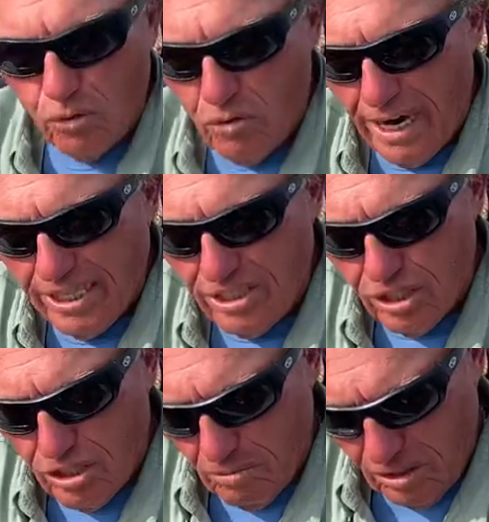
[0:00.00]
drag
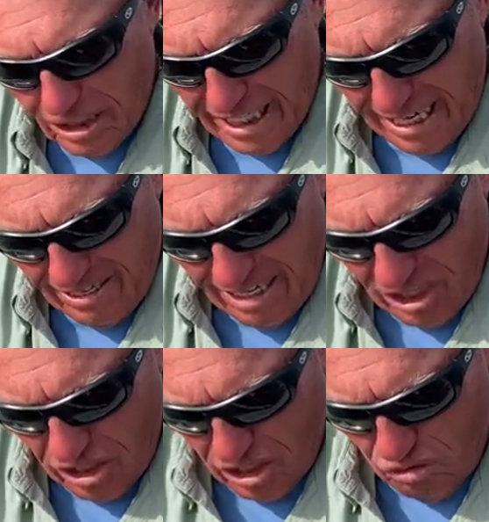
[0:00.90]
system. Look at that.
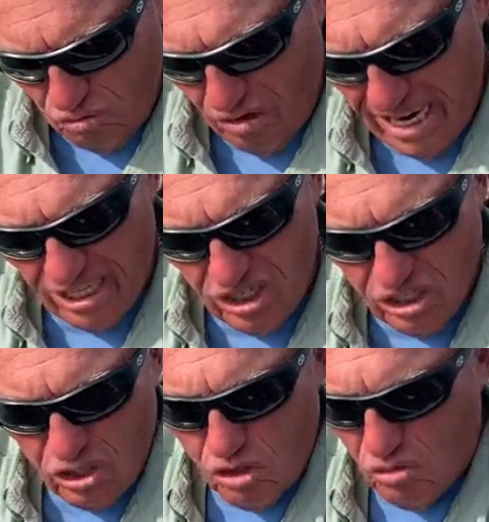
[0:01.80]
It's
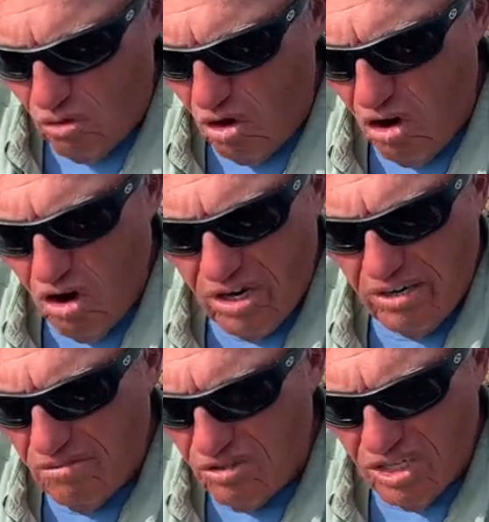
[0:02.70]
just strong
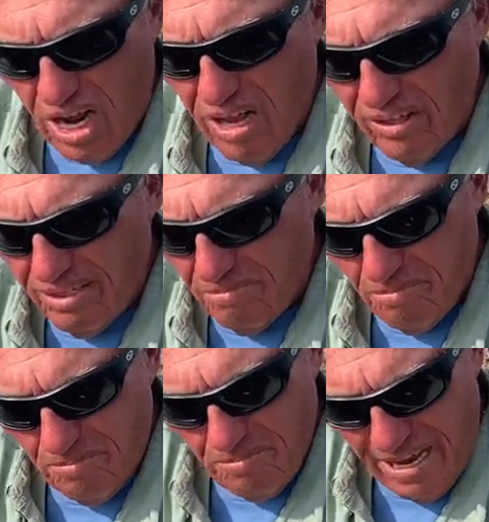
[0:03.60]
and solid and
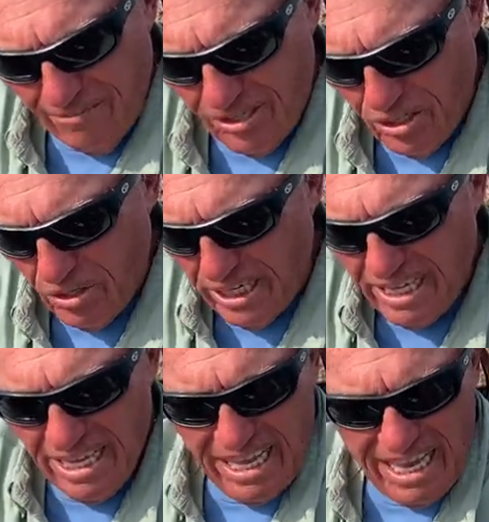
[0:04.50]
heavy duty.
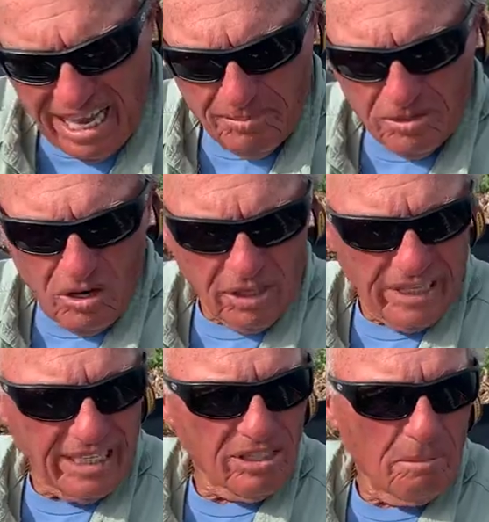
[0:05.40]
I'm talking,
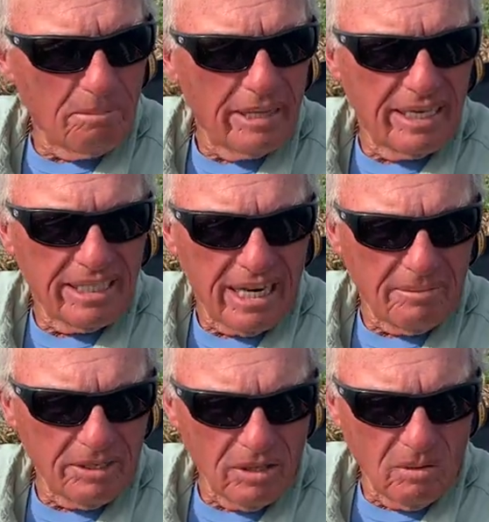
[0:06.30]
that's a big time
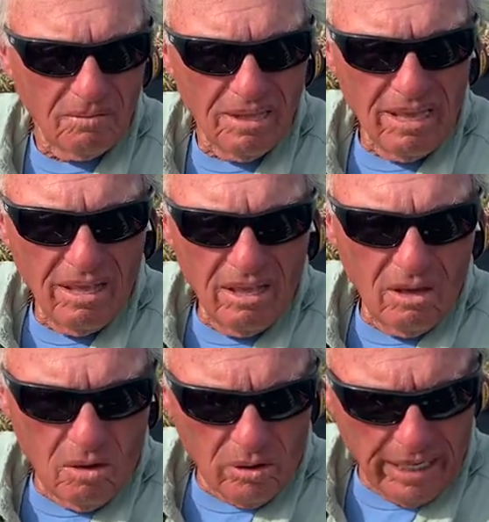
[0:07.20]
deal.
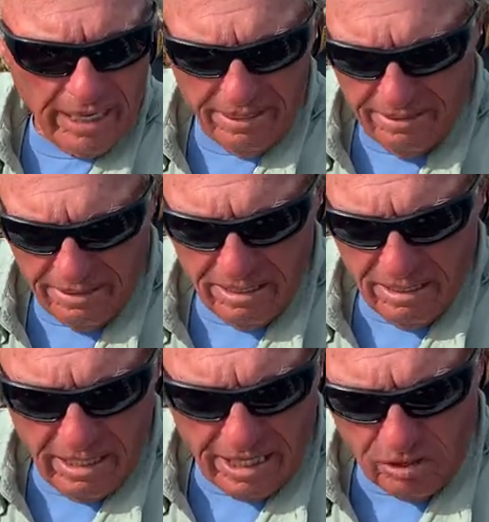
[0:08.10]
Okay,
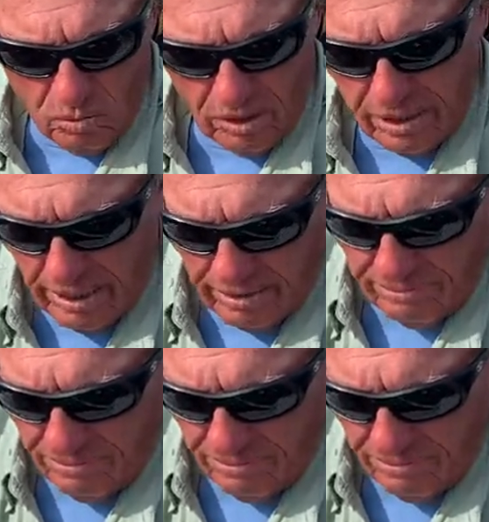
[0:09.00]
that's one thing.